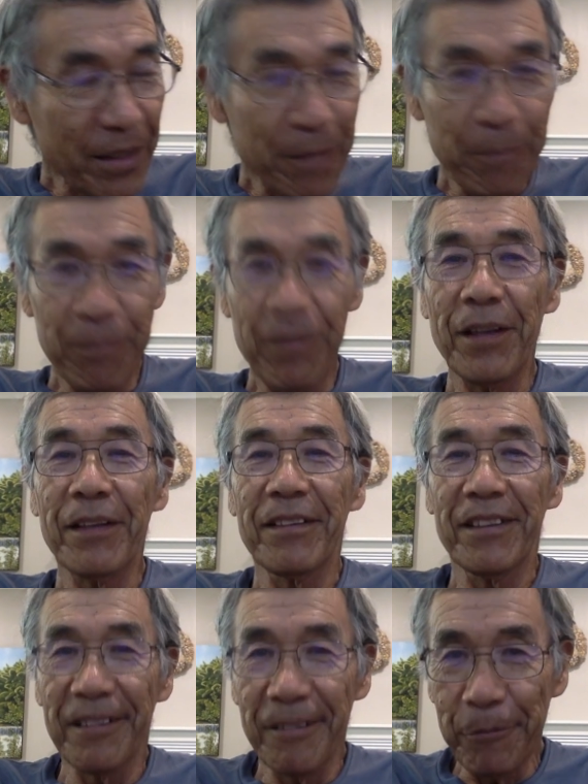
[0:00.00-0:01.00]

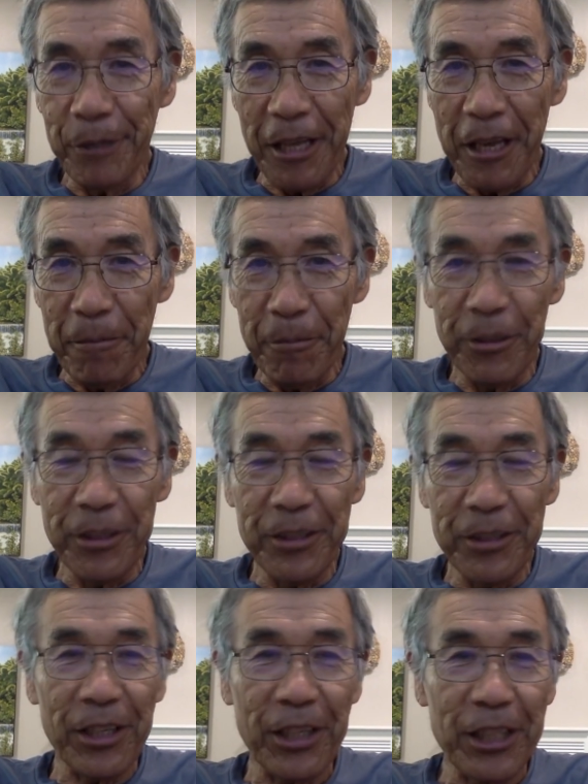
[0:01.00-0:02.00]
Then what happened is
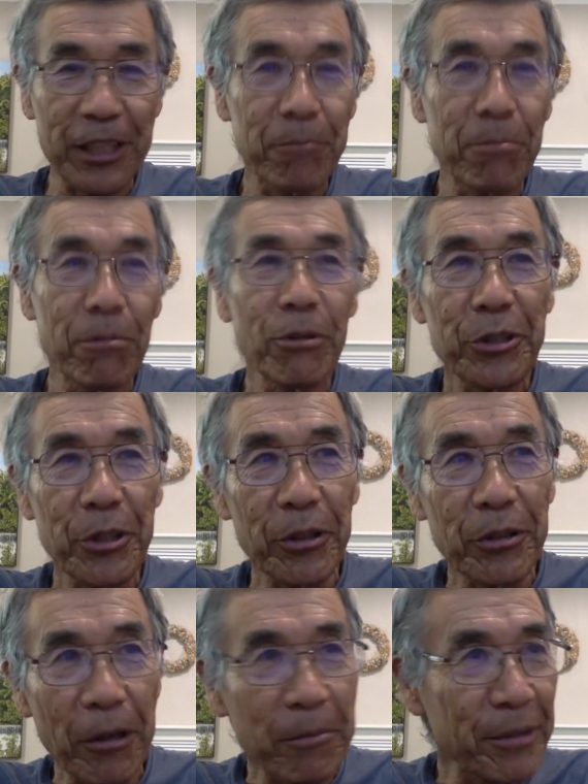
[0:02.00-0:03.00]
like
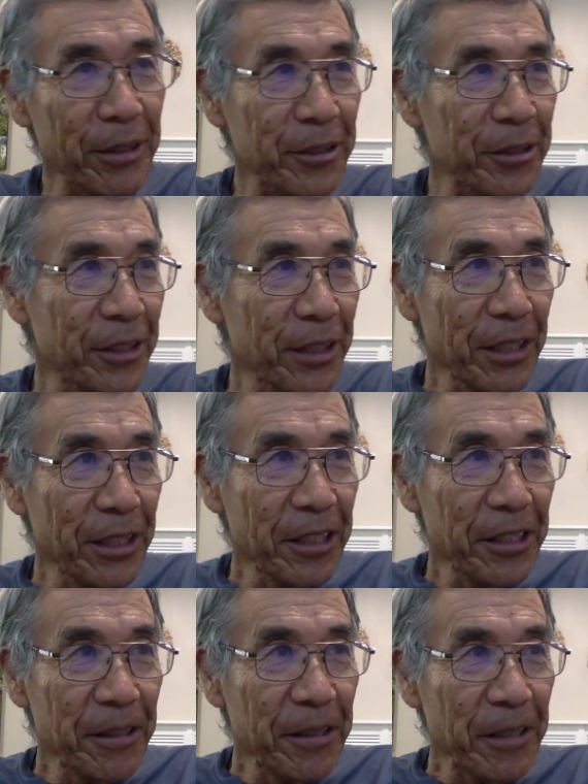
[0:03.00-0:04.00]
explosion of this
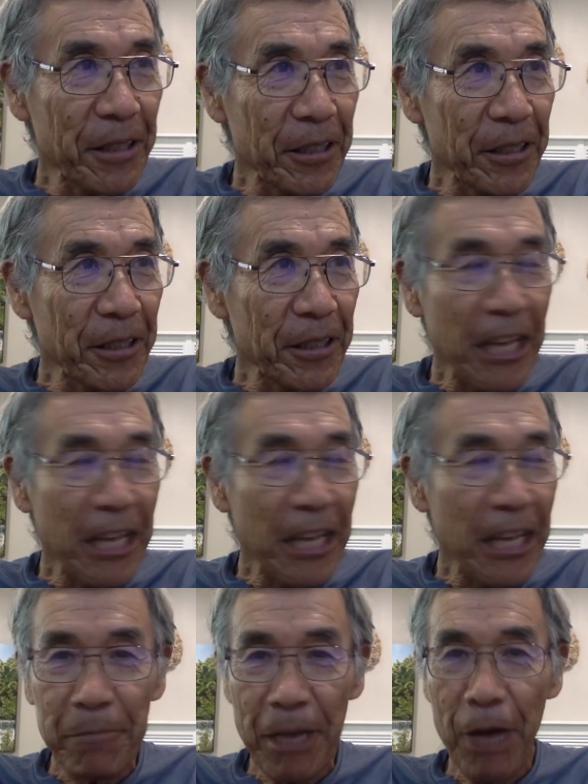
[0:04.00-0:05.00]
life
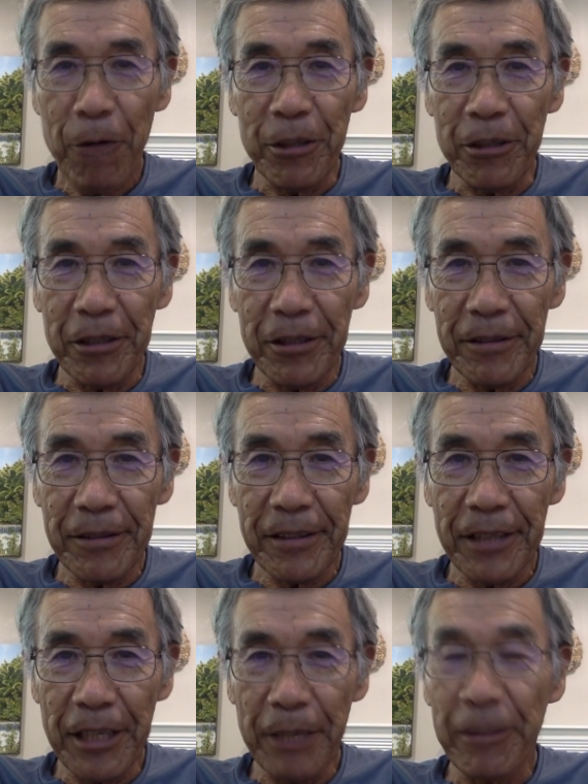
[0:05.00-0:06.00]
power
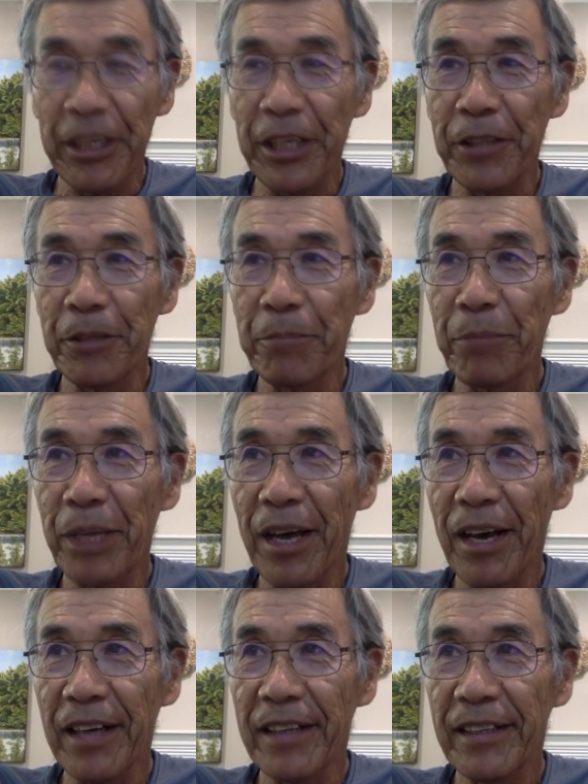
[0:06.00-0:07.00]
kind of hidden
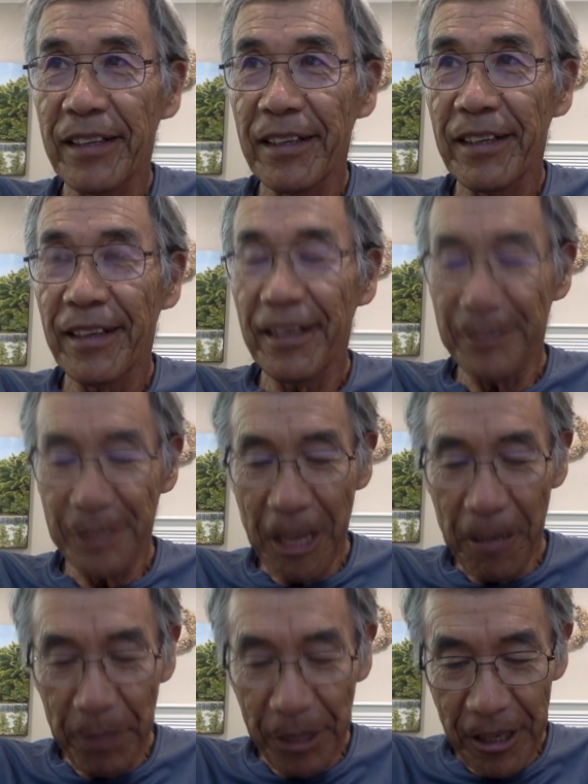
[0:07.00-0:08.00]
behind is
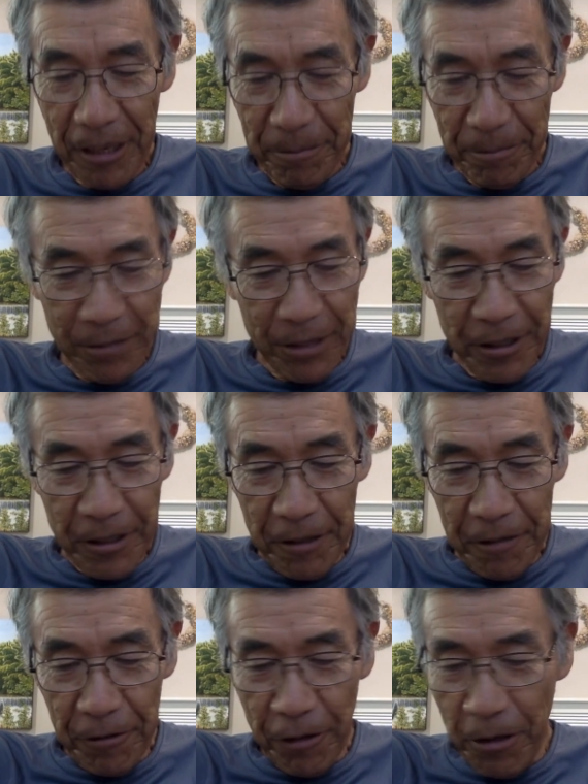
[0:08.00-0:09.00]
coming up
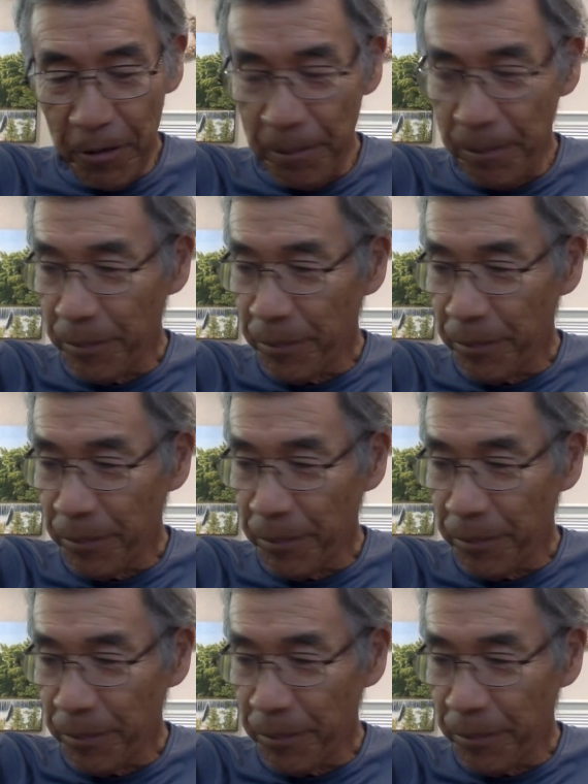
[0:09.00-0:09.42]
from